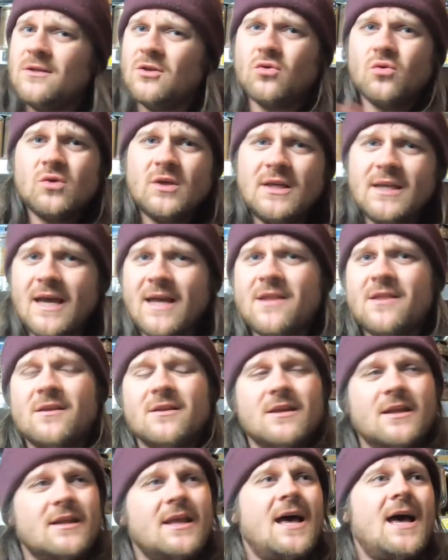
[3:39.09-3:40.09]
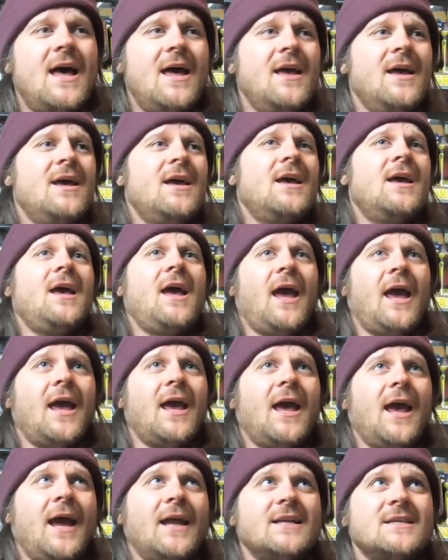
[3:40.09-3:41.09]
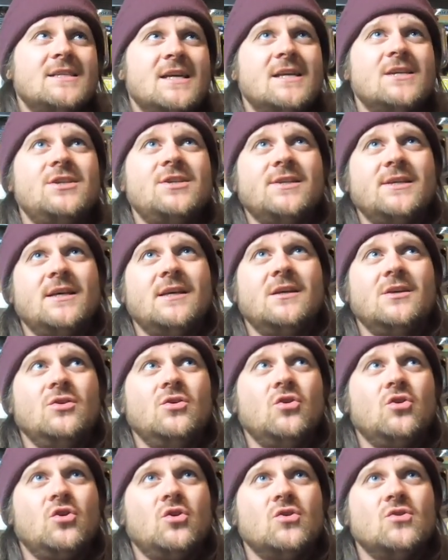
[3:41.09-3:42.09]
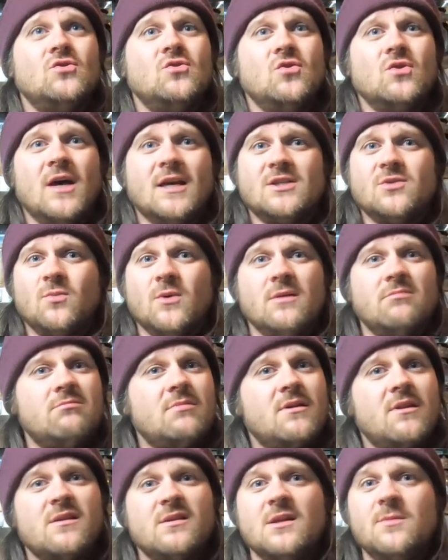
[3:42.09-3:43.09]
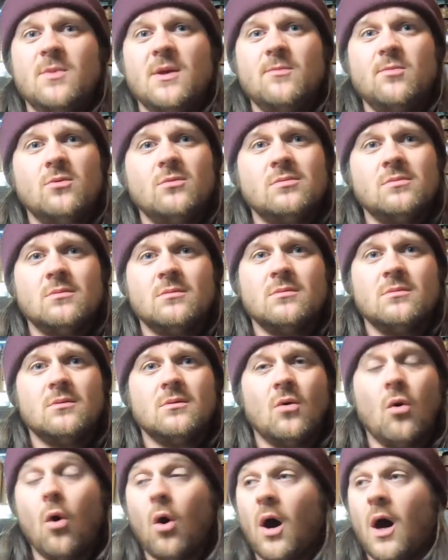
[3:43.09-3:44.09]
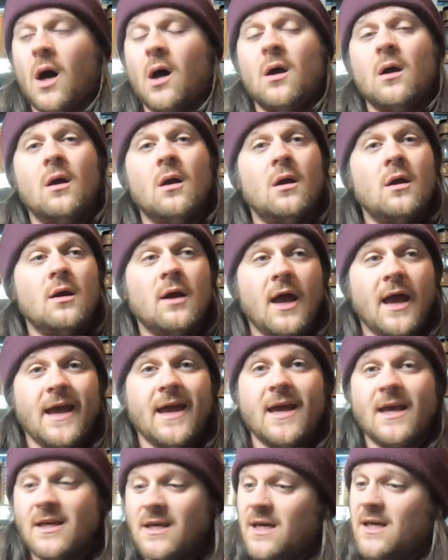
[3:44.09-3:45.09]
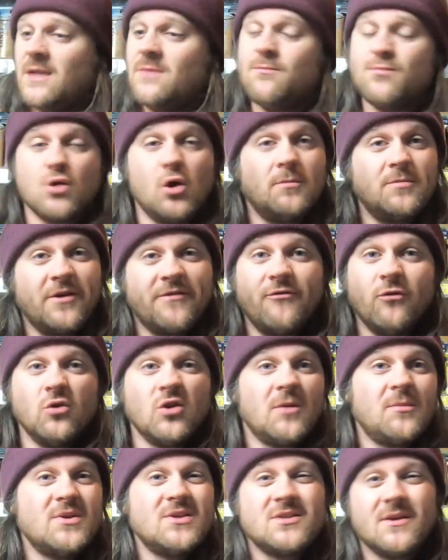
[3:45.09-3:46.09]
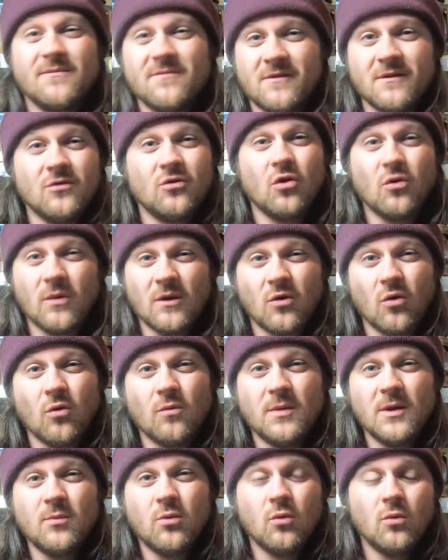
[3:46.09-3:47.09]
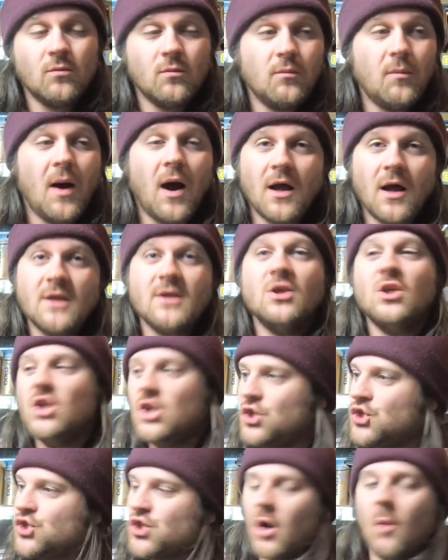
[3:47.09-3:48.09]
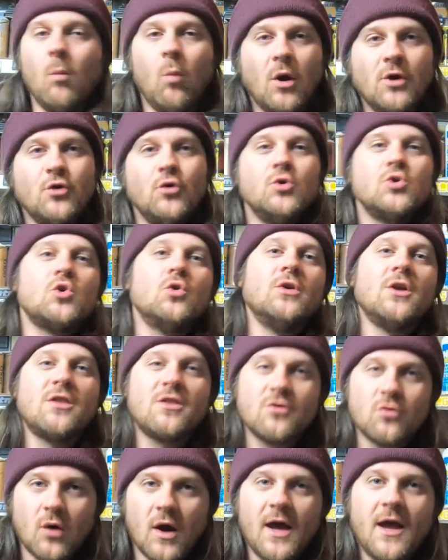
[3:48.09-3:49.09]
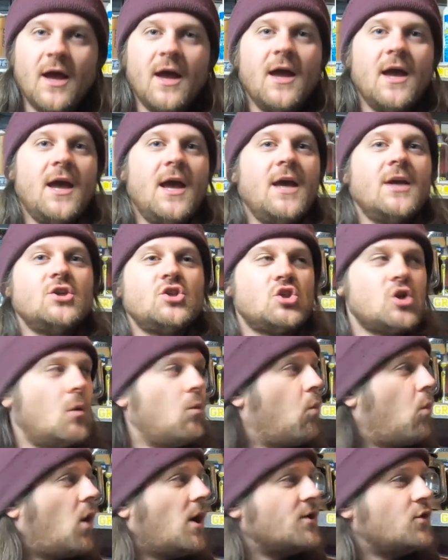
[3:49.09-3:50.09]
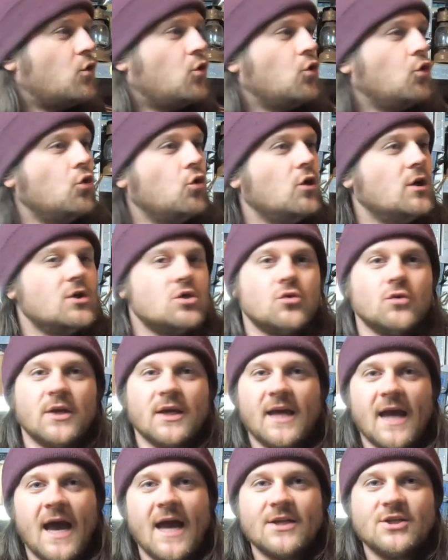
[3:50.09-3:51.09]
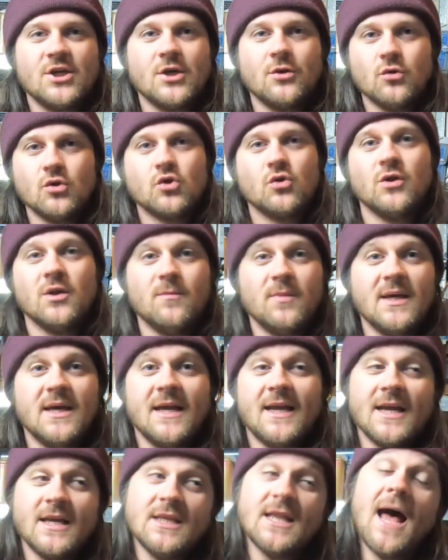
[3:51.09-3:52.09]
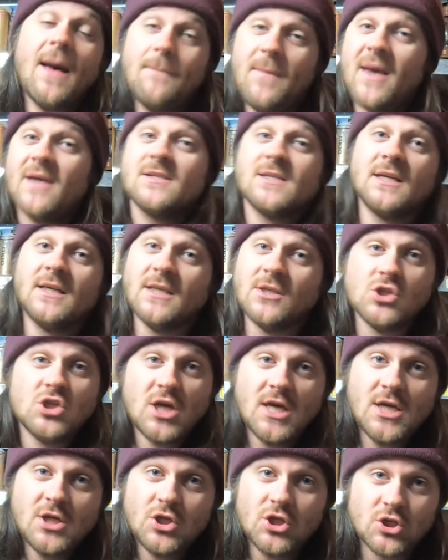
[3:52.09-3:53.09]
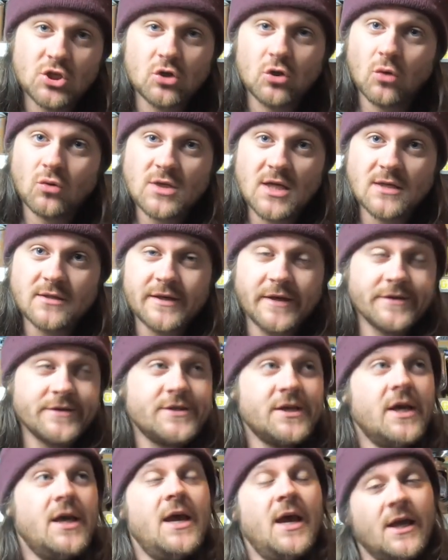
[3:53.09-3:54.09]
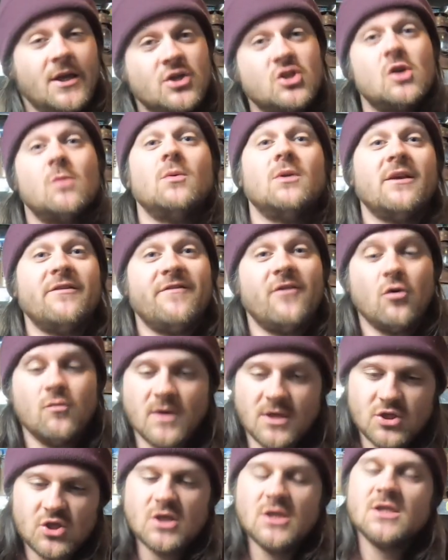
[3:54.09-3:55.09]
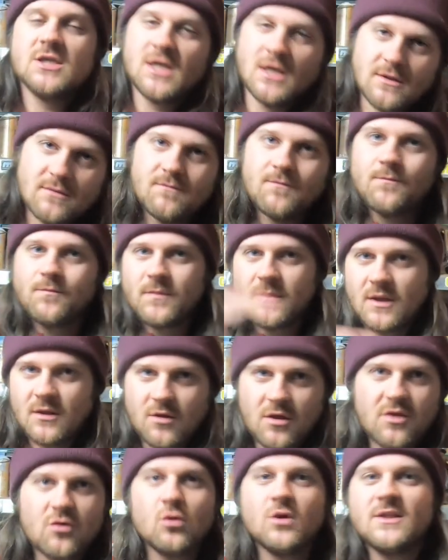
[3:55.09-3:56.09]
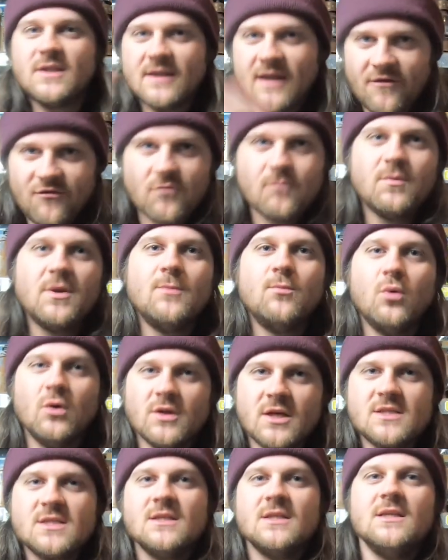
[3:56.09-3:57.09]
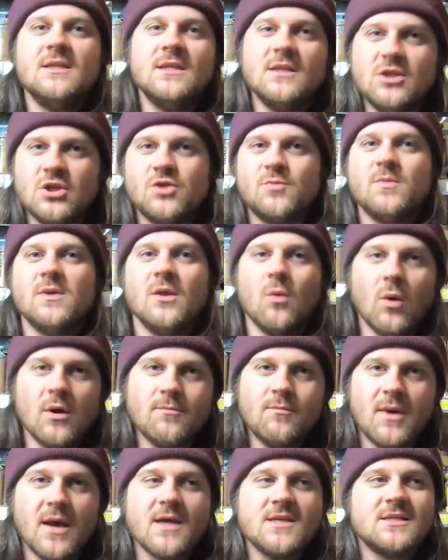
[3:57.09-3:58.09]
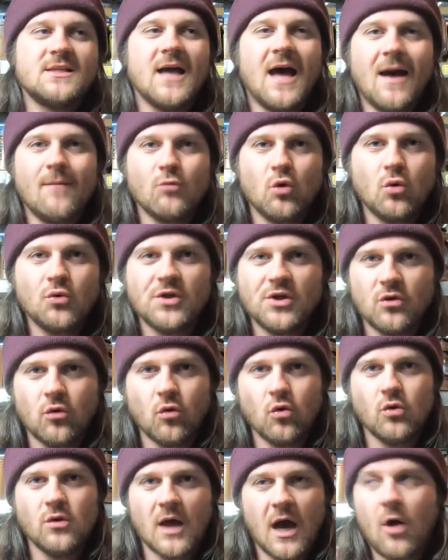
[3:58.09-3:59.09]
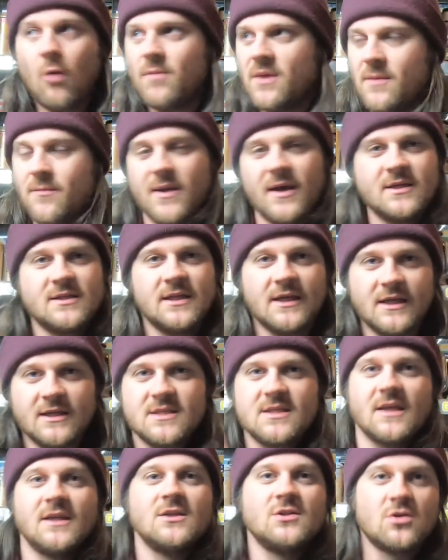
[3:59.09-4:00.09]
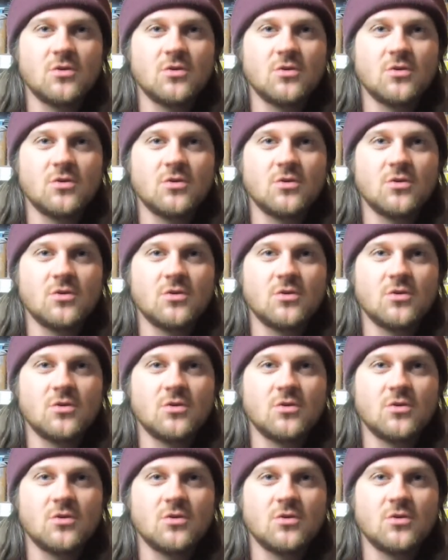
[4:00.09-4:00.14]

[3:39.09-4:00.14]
you don't need anything like that, and essentially you could do this with 3 people, or you can prop your phone up in something and do it with 2 people, but you need someone who's going to throw it, someone who is going to catch it, who's going to be in it. That person can change, you can all take turns, and someone to film it, so you can throw it to different people. It doesn't need to just be the one person. I'll be the person that gets things